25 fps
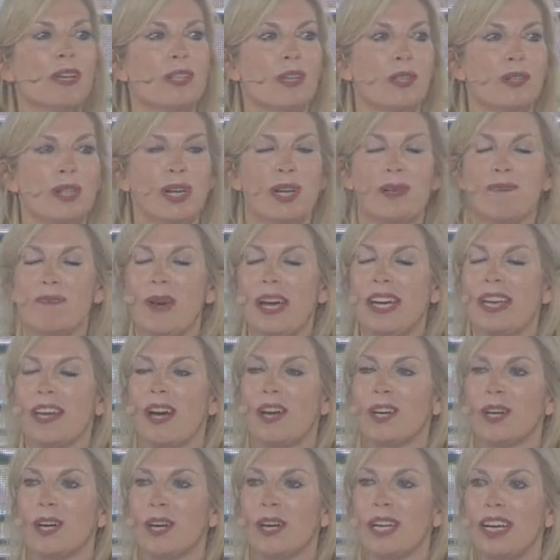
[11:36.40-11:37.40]
Street in my
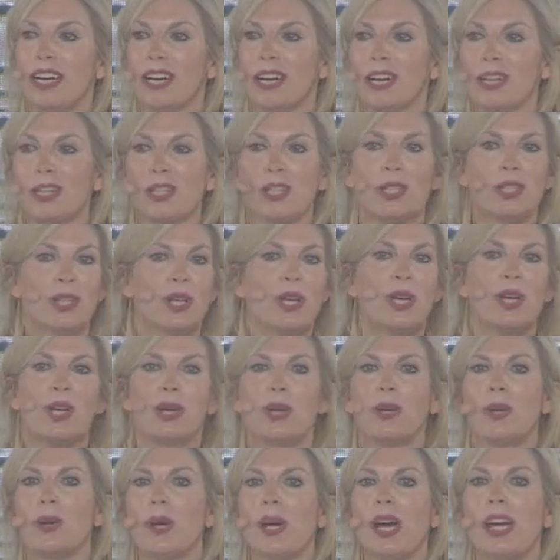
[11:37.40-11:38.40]
younger years,
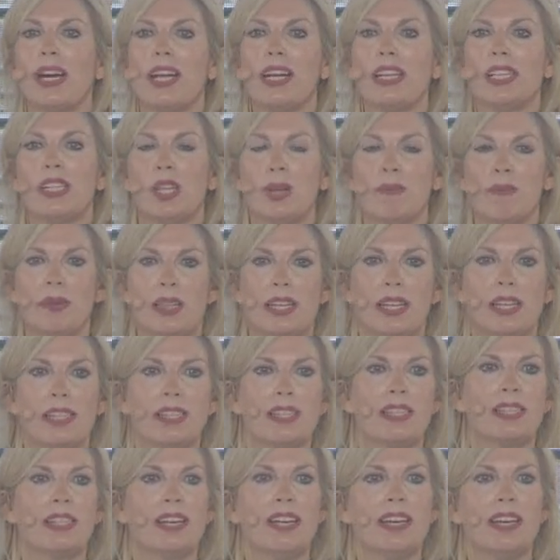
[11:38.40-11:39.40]
creating some of
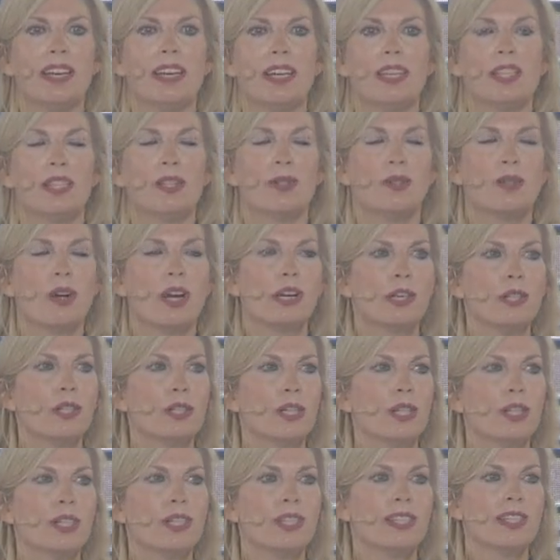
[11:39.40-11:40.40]
these
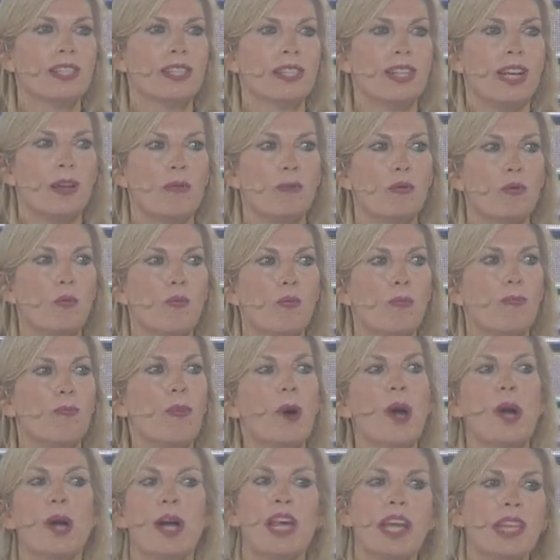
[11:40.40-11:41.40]
structures,
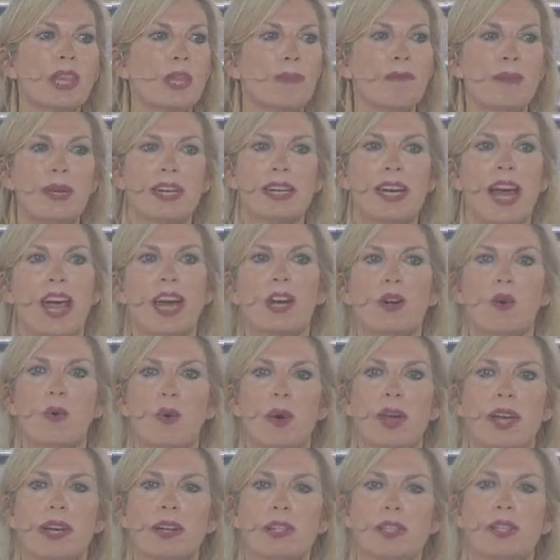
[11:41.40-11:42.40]
burning the midnight
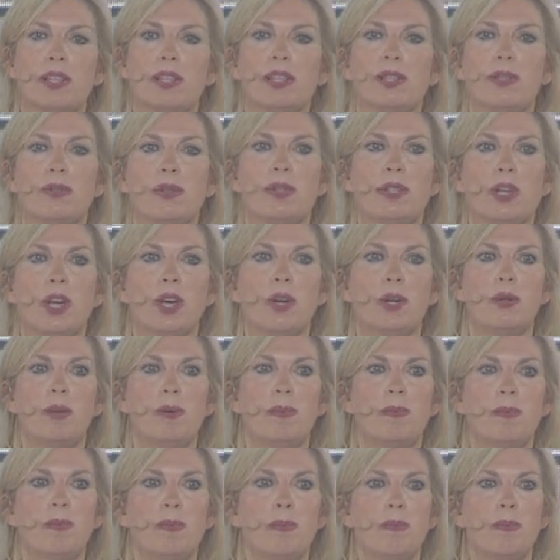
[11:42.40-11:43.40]
oil to do so.
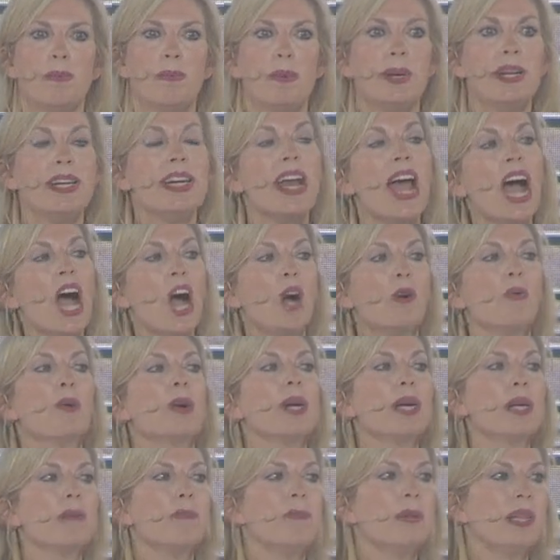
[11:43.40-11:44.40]
But now we're
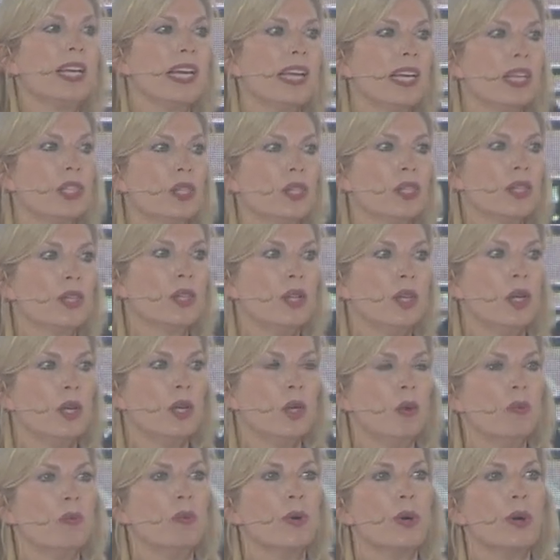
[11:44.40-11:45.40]
at a place
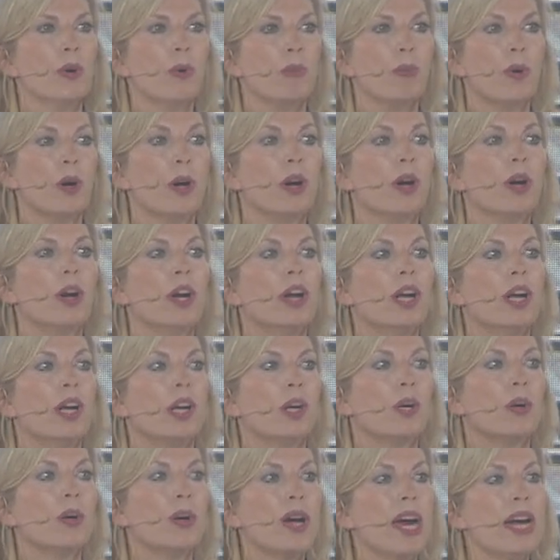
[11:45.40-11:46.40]
where we're
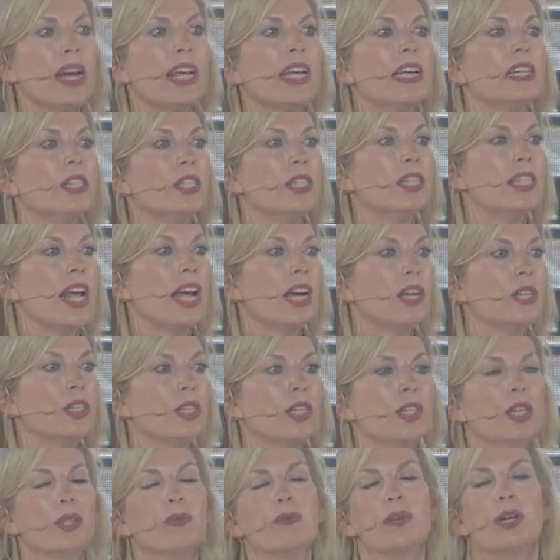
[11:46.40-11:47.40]
creating a
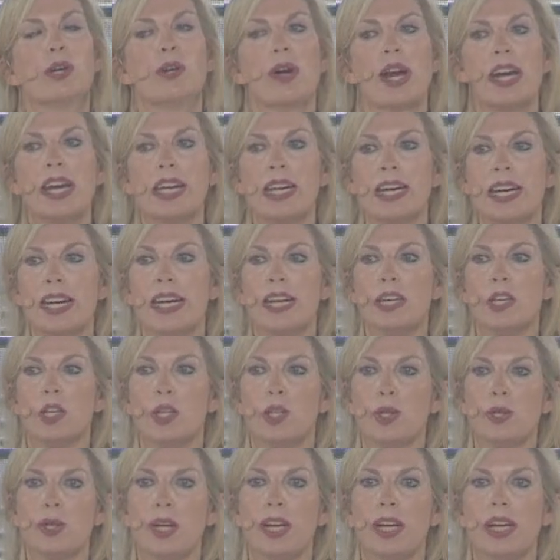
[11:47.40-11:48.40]
sector, we're creating an
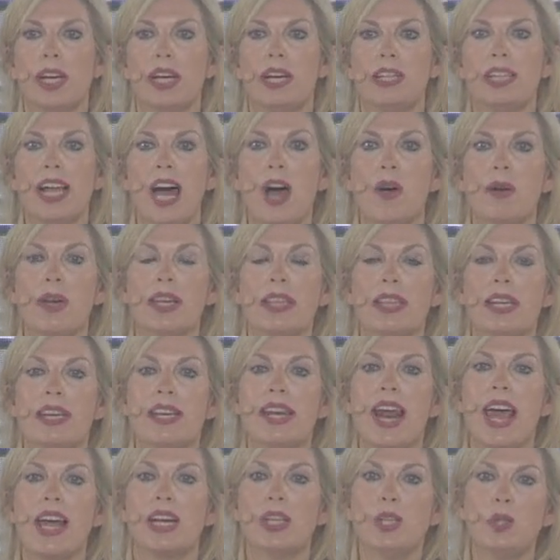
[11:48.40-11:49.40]
industry, allowing the
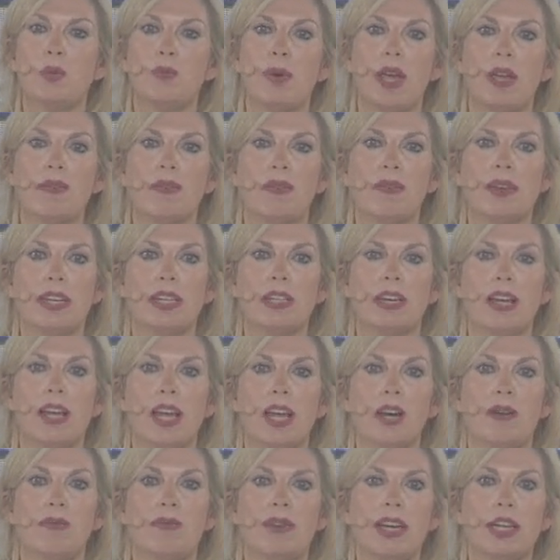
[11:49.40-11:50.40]
next wave of
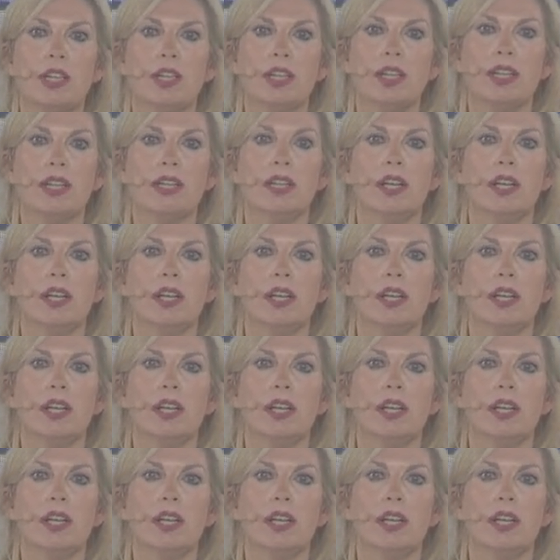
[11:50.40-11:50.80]
innovation